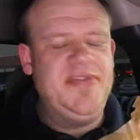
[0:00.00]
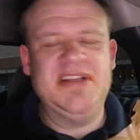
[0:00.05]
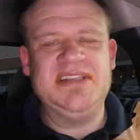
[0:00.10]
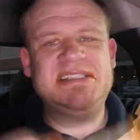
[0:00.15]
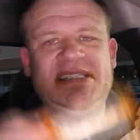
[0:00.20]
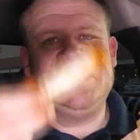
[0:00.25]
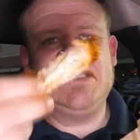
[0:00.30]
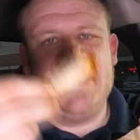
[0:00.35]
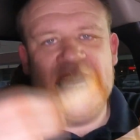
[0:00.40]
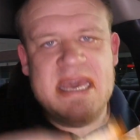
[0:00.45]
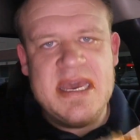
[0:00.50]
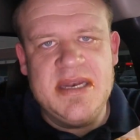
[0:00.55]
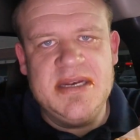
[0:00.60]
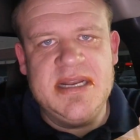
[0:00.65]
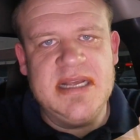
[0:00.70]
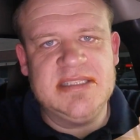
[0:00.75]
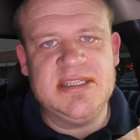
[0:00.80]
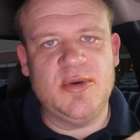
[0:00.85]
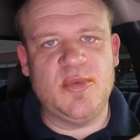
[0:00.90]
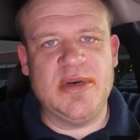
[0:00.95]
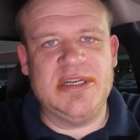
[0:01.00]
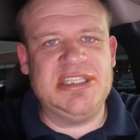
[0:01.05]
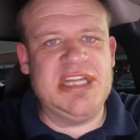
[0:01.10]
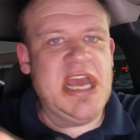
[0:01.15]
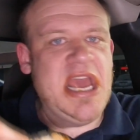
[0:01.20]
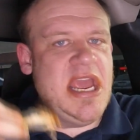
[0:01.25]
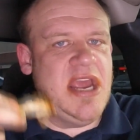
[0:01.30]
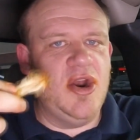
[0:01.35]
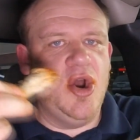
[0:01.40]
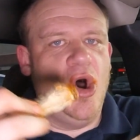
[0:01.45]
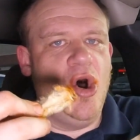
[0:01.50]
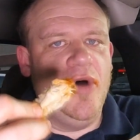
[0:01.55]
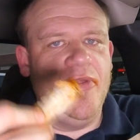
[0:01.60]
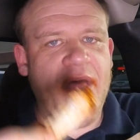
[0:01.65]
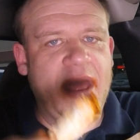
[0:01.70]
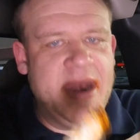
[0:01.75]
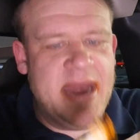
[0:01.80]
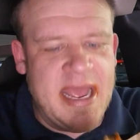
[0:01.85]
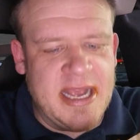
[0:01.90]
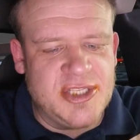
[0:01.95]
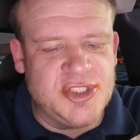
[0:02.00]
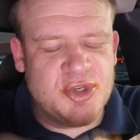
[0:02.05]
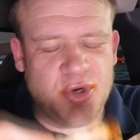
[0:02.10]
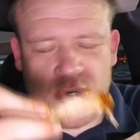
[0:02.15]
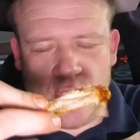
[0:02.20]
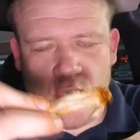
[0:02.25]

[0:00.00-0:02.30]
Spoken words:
the skin doesn't retain all that extra